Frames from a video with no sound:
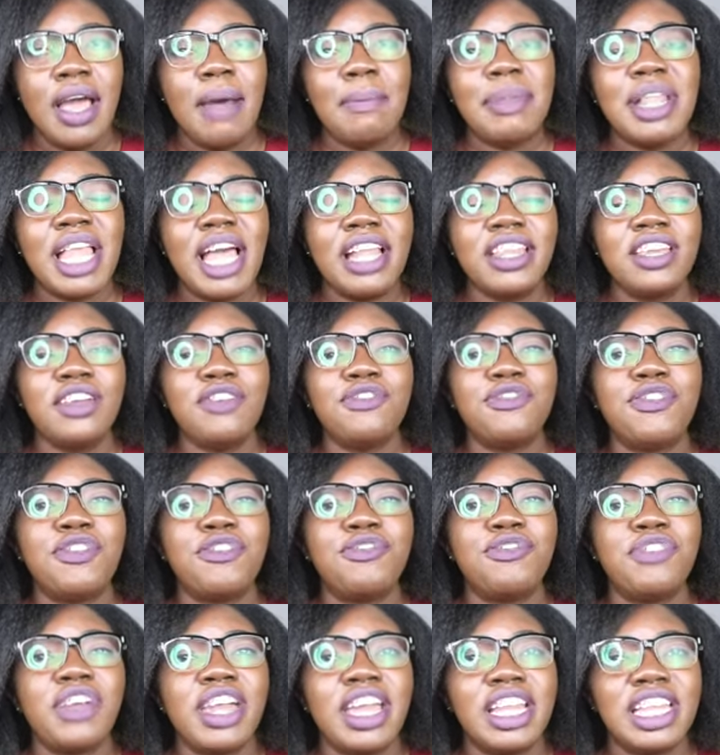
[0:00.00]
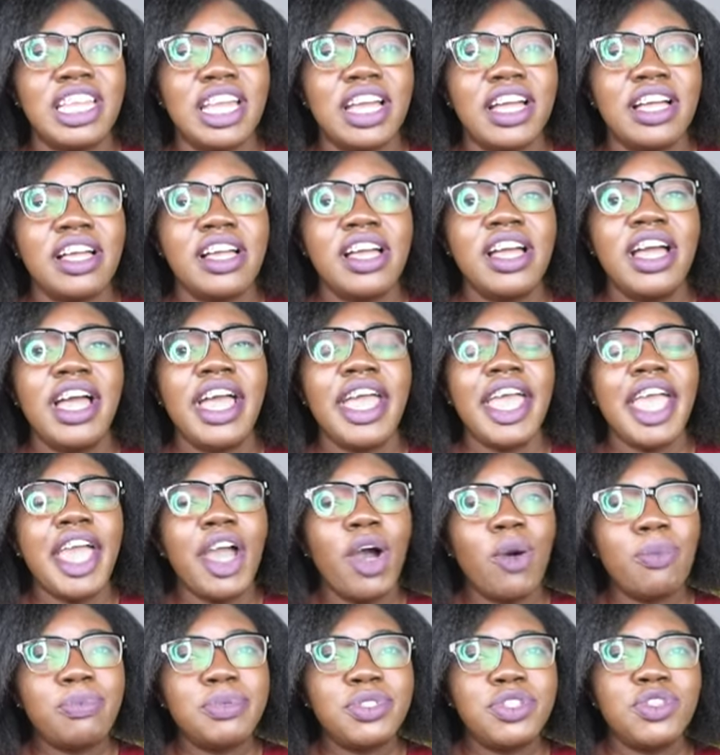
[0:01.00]
Planning for failure
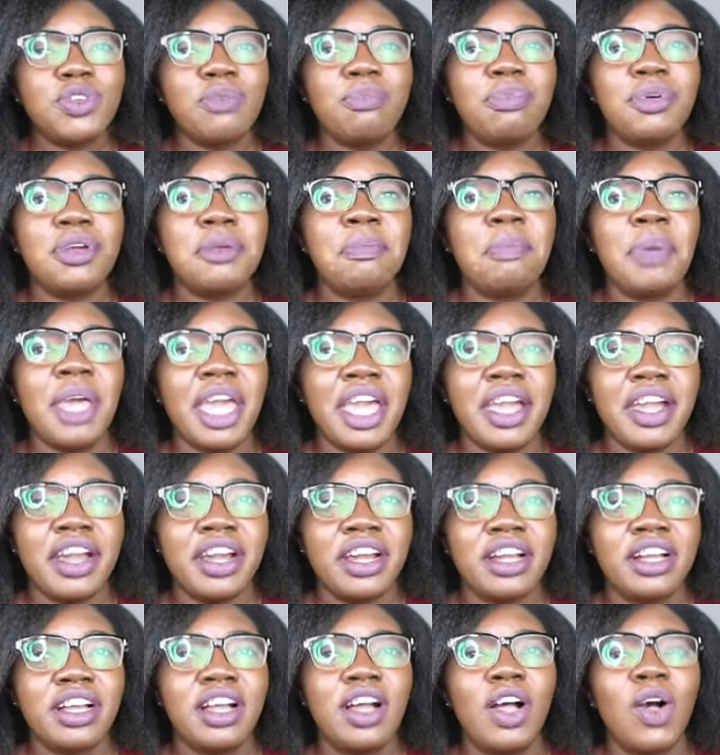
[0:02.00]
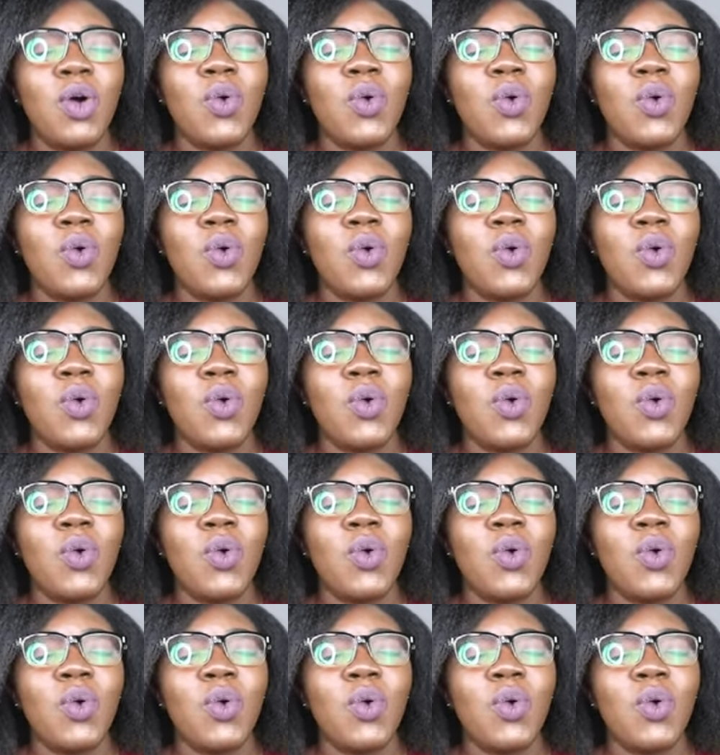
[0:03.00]
helps you prepare.